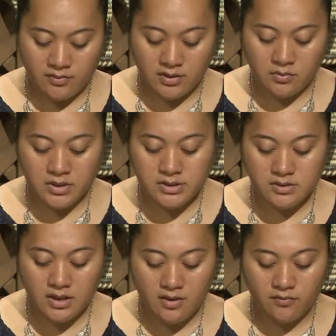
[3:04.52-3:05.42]
anyone
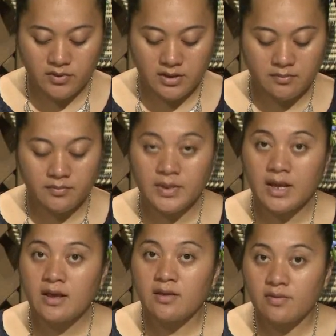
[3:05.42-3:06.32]
to care for them.
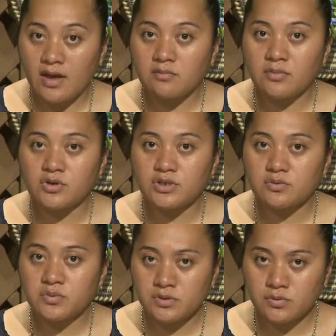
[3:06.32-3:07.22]
That
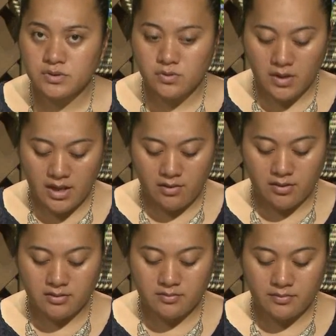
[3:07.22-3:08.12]
motion was also carried.